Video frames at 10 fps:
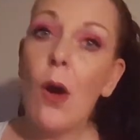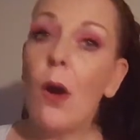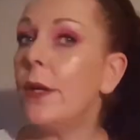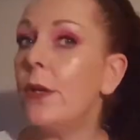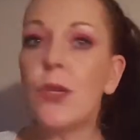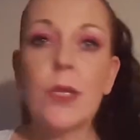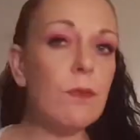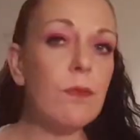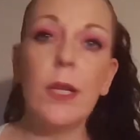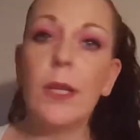or you're just
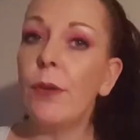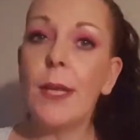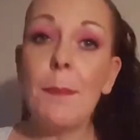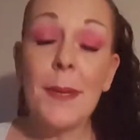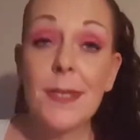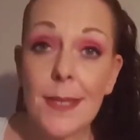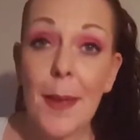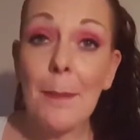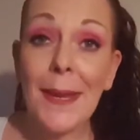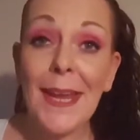really pissed
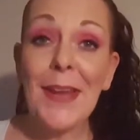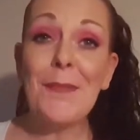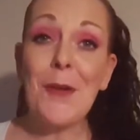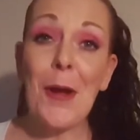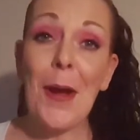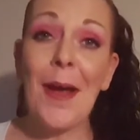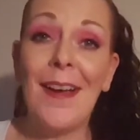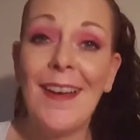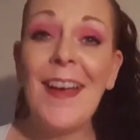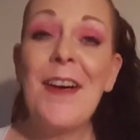at me
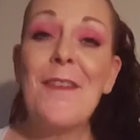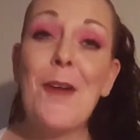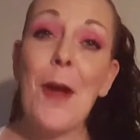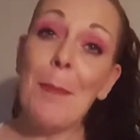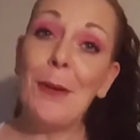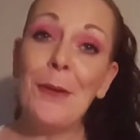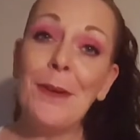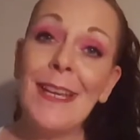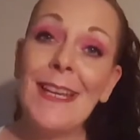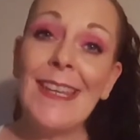for for
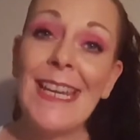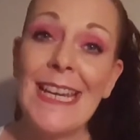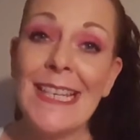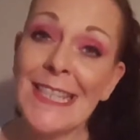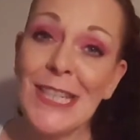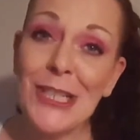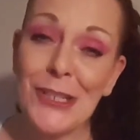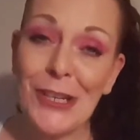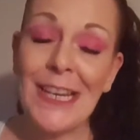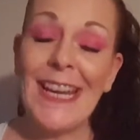uploading the Easy
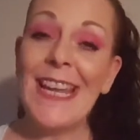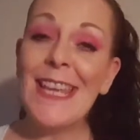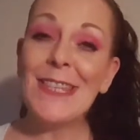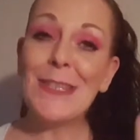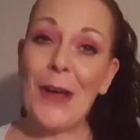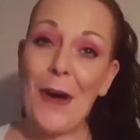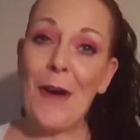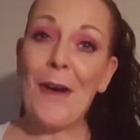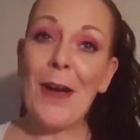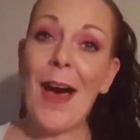Street song.